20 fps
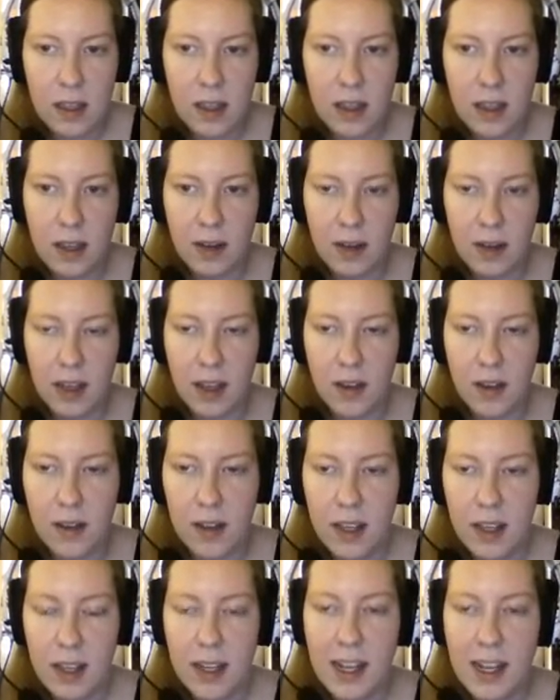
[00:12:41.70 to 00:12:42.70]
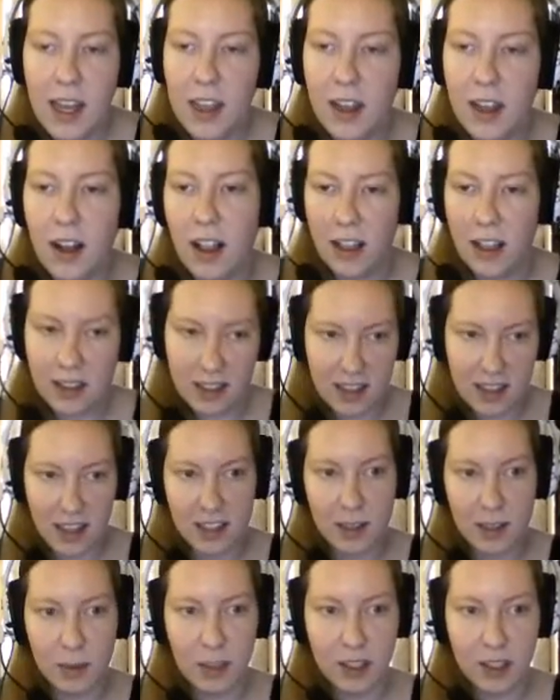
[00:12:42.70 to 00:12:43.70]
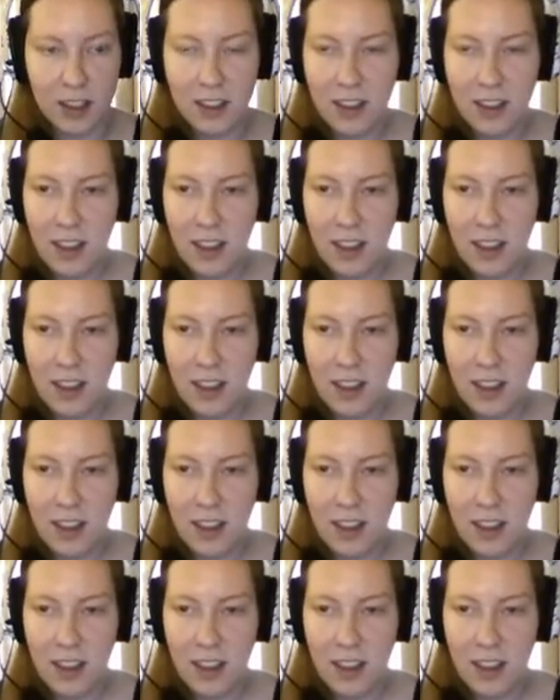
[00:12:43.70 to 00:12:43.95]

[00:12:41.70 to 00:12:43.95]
There we go. Now they're all accessible.